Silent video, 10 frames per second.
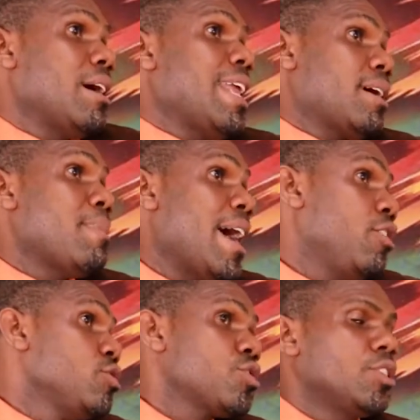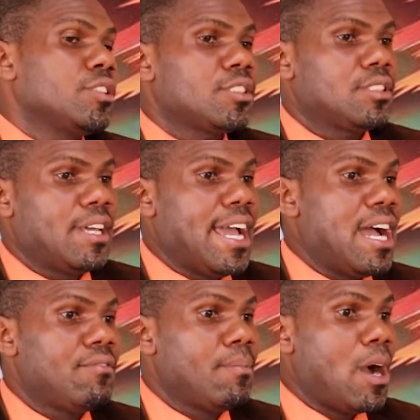like my own students, they
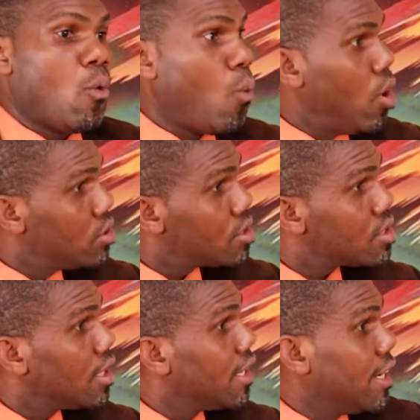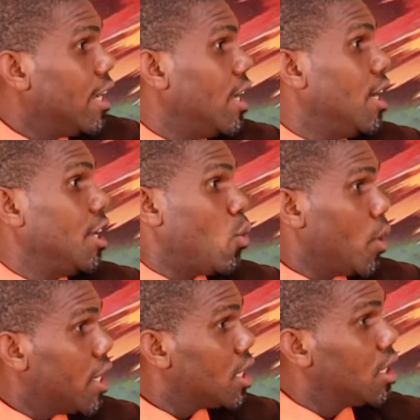have about once in a
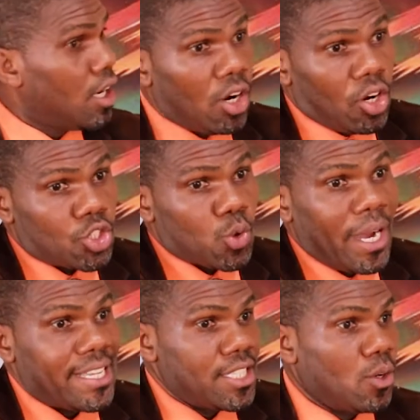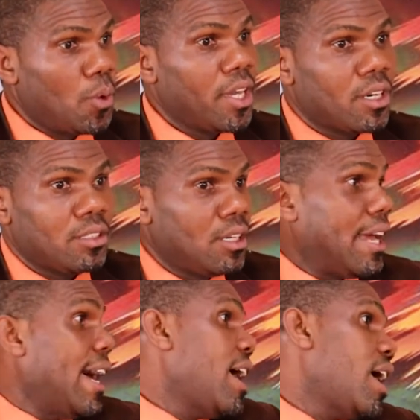week or twice in a week
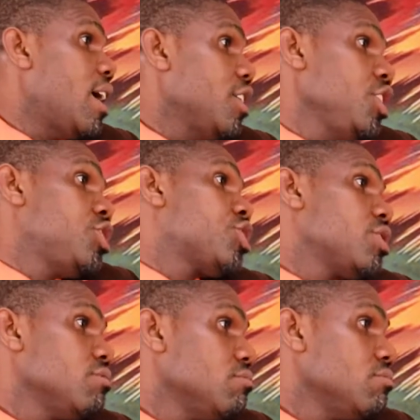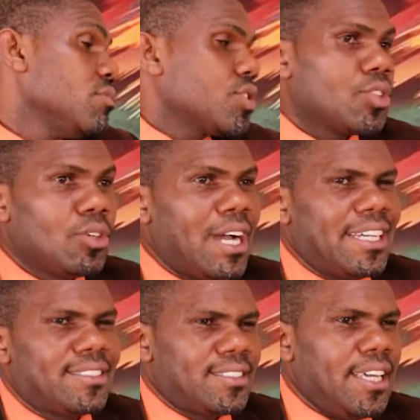and half each. So
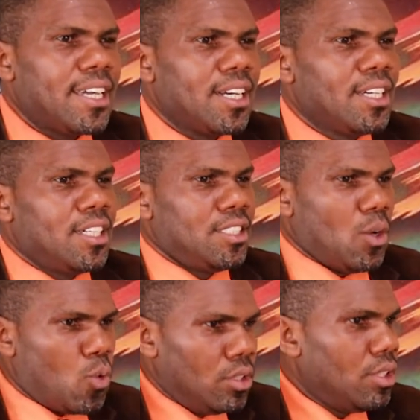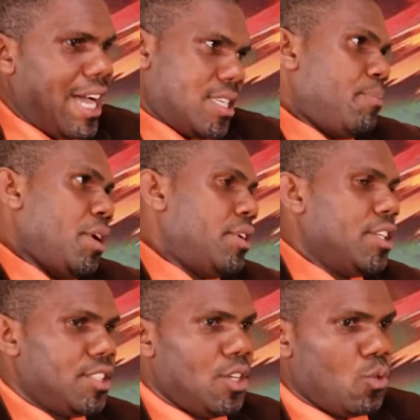I think they will, as a
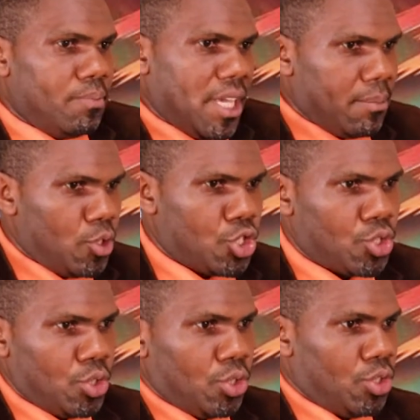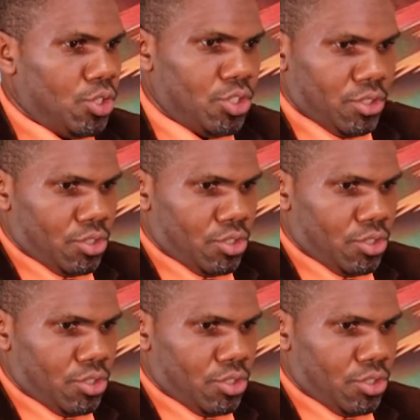parent, they will be able to